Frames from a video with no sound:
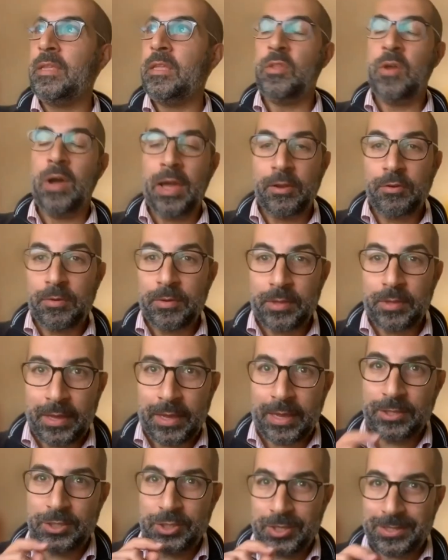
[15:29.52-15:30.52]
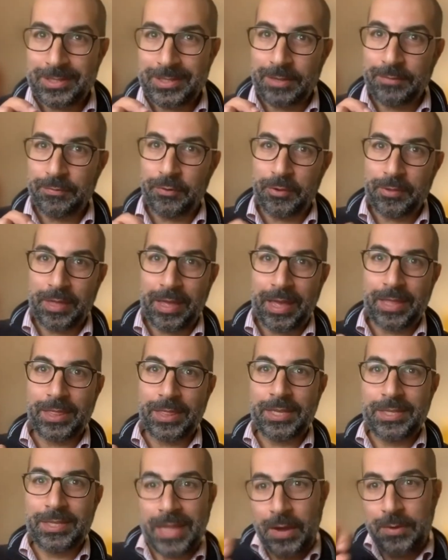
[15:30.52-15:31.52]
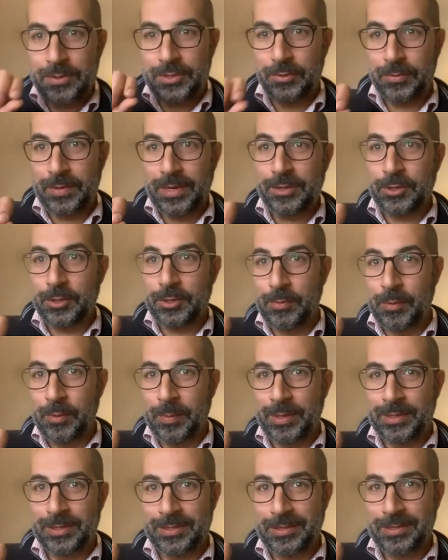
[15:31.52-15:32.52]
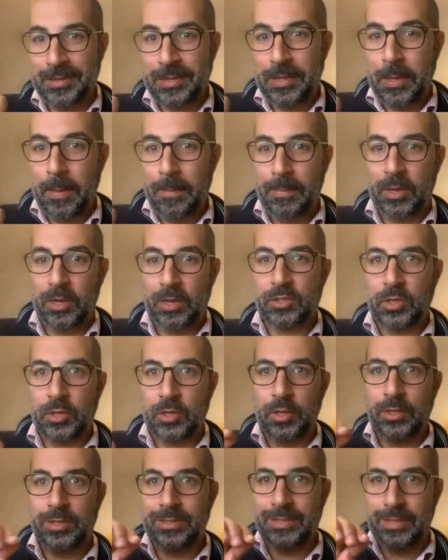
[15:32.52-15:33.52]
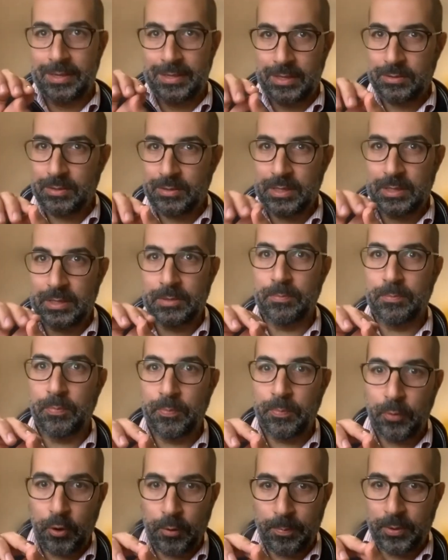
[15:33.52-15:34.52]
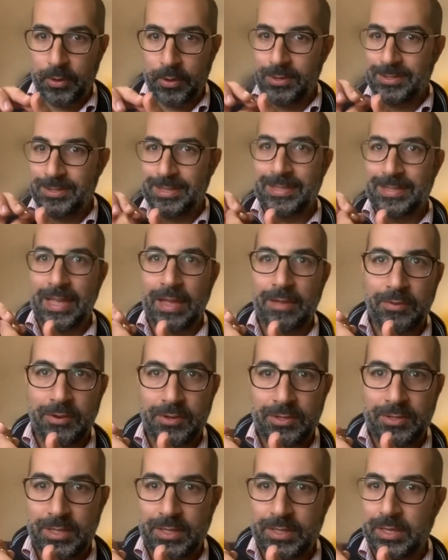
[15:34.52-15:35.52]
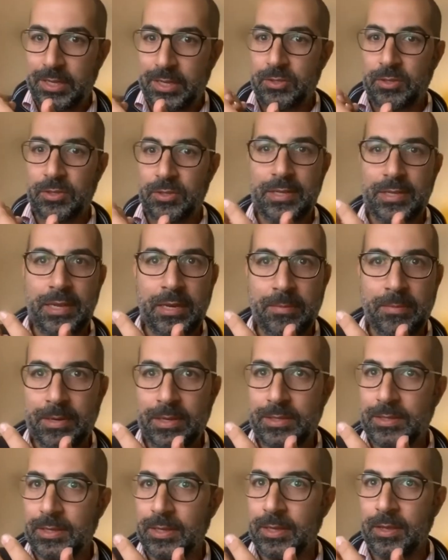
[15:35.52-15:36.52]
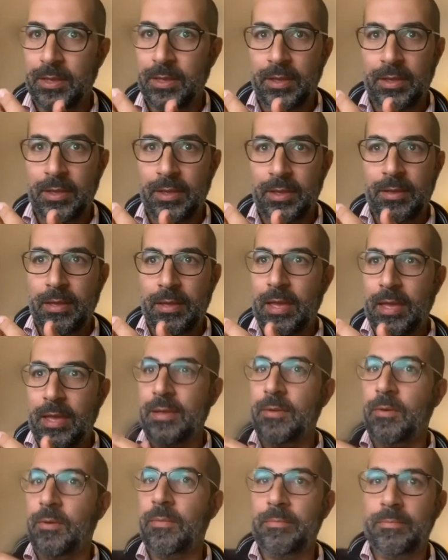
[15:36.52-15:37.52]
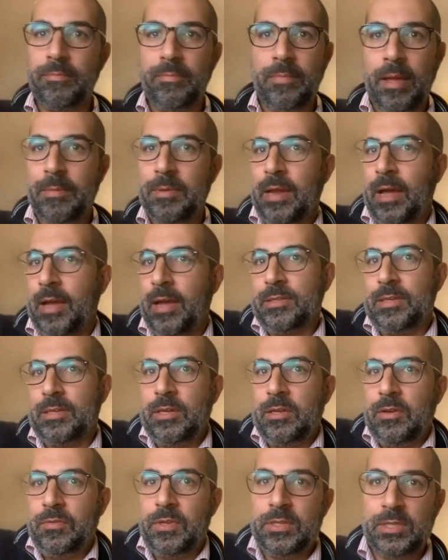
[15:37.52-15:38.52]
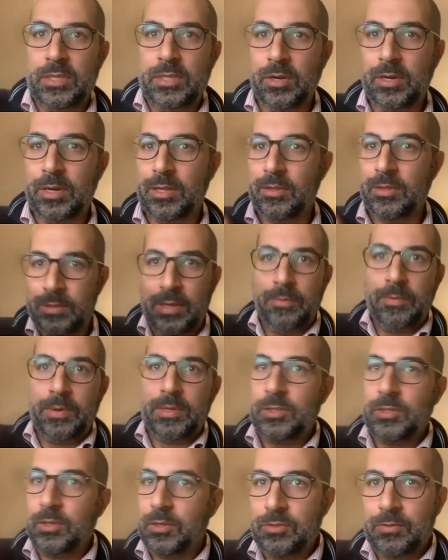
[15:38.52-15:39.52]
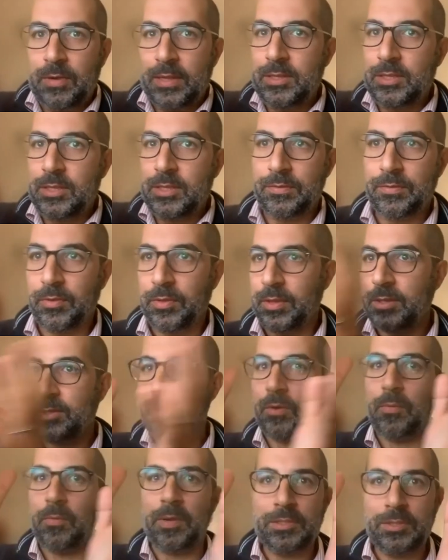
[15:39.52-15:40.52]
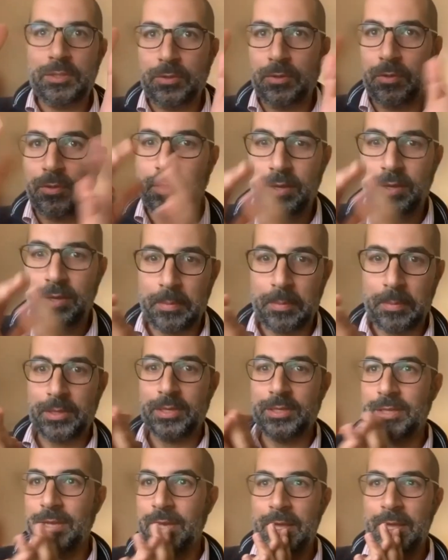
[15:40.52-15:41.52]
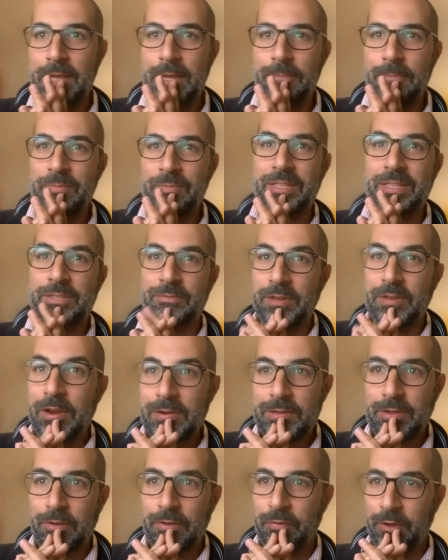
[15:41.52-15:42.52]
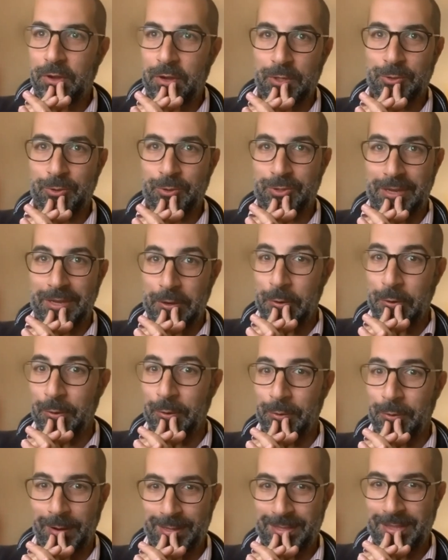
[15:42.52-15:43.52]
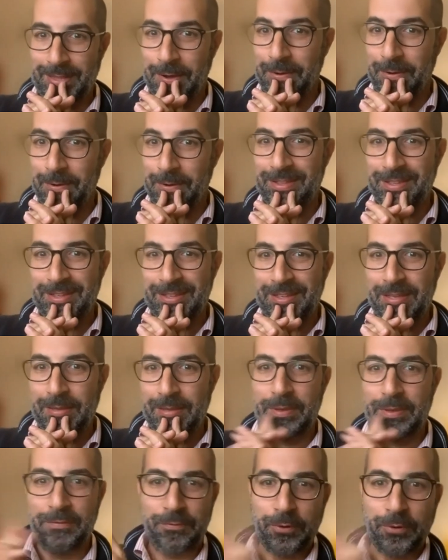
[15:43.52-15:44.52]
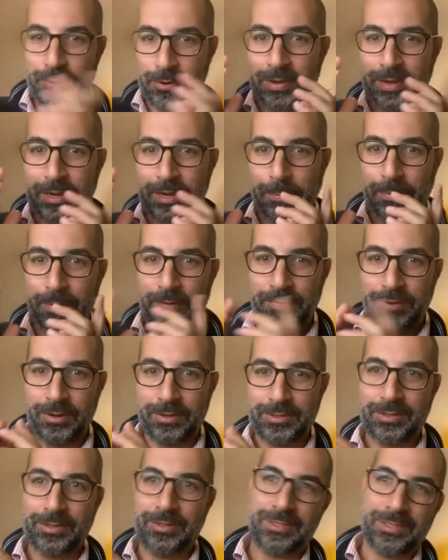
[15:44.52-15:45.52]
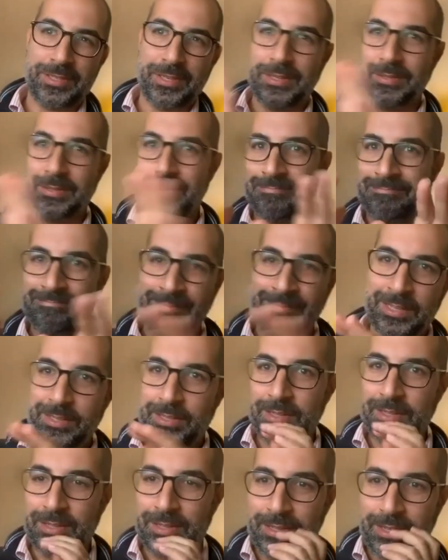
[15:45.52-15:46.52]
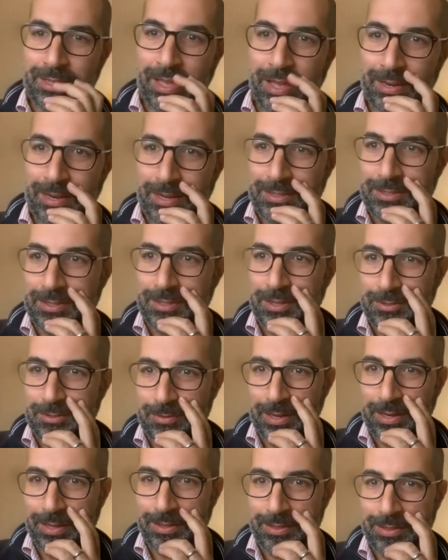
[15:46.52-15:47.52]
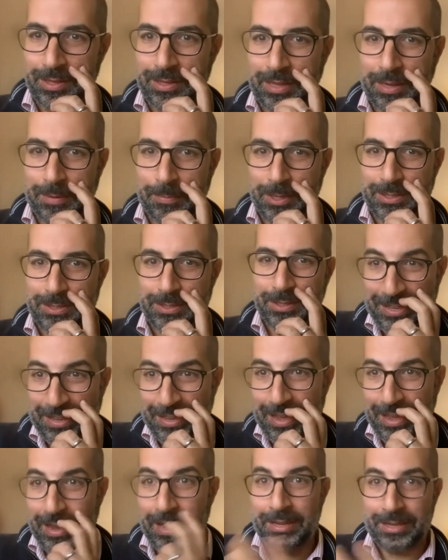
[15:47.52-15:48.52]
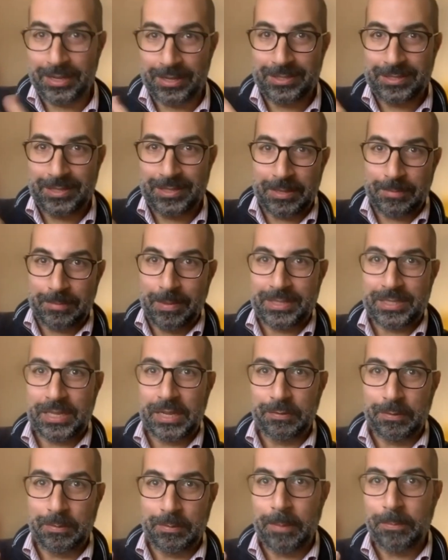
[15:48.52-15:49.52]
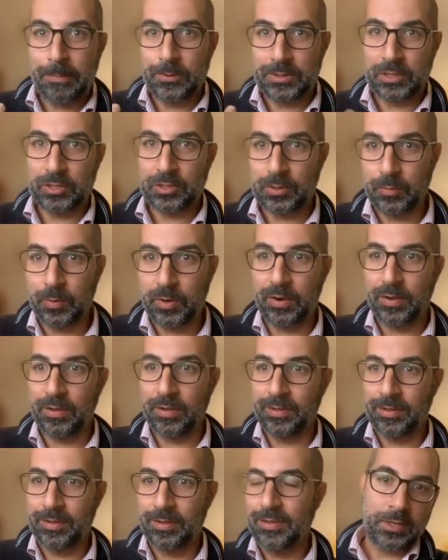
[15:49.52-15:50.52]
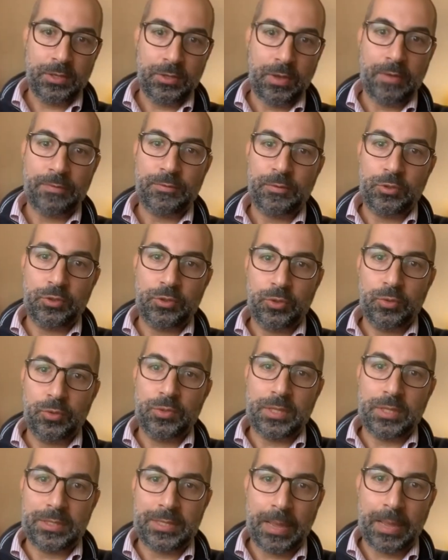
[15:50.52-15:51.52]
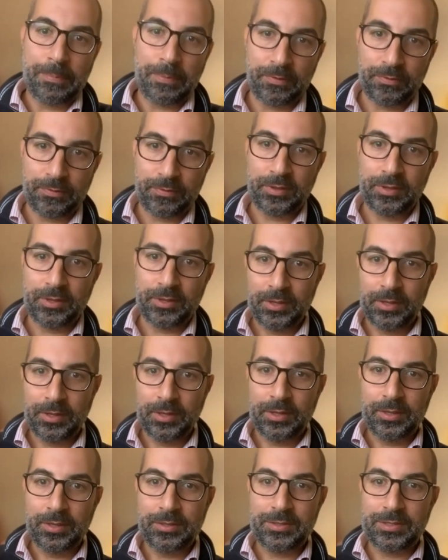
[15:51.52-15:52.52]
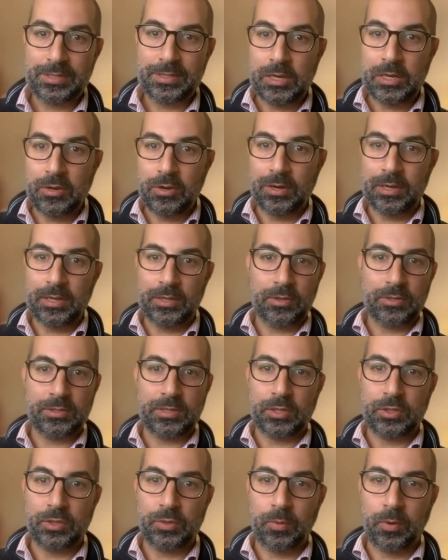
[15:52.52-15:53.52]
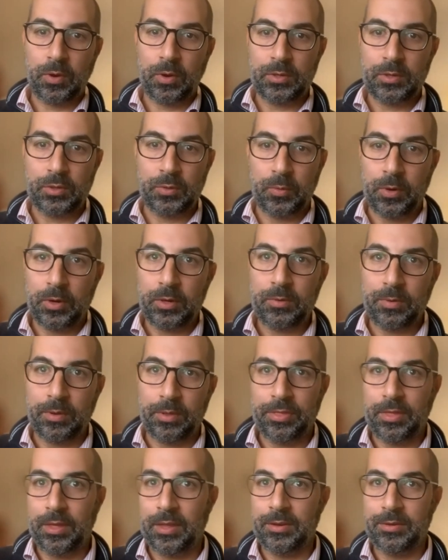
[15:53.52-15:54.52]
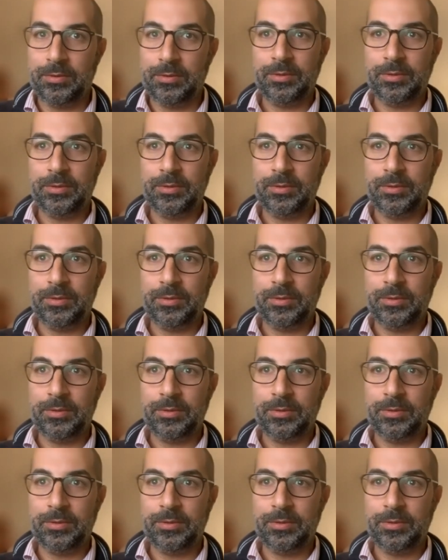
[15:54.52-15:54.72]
No, I agree. It's just that I think now is a really good moment because on the other side, purpose, diversity, sustainability. I mean, ask any of the senior, okay, what's your strategy for this? Or what do you think about this? It's very difficult to say no right now. Before, you know, a couple of years, you could say, yeah, that's not really a thing. And I can see it myself in my position where you have to choose the type of senior leaders that you want to work with. And